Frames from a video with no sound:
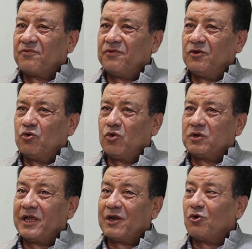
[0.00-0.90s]
of, you
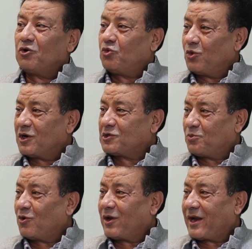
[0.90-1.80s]
know, terror towards
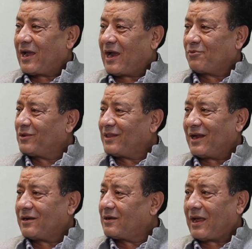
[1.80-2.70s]
Pokhara. After
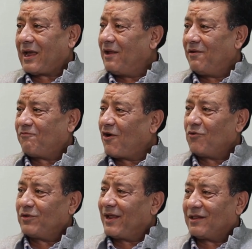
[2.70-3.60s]
that, I
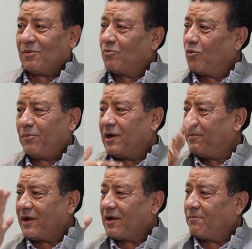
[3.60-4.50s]
found that the
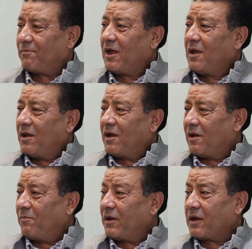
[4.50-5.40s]
movement become,
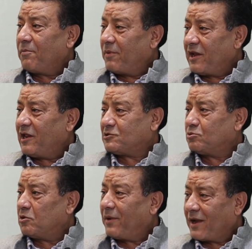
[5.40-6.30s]
uh, became very
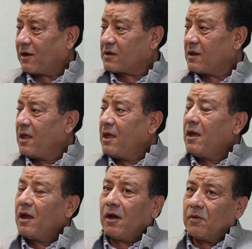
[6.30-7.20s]
smooth because
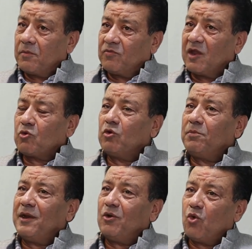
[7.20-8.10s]
uh, there
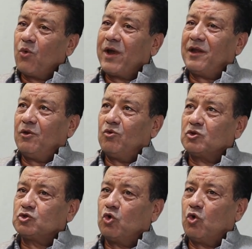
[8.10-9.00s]
could be no one, you
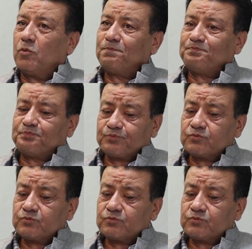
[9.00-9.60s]
know, so